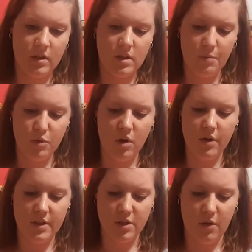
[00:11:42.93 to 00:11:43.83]
Dumbledore, oh
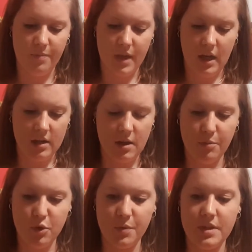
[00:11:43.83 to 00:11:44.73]
no it's not.
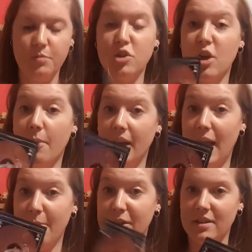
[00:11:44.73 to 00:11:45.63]
Dumbledore with some sherbet
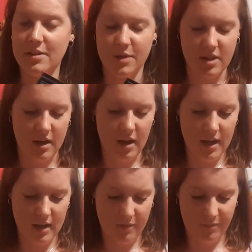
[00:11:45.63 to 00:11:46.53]
lemons, which I
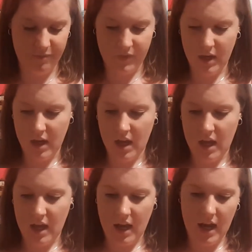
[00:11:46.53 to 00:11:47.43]
like.
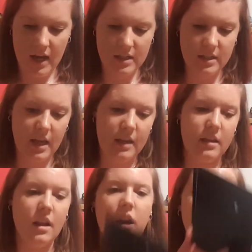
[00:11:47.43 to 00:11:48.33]
And
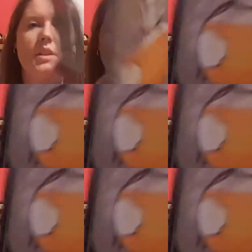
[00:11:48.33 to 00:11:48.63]
then the last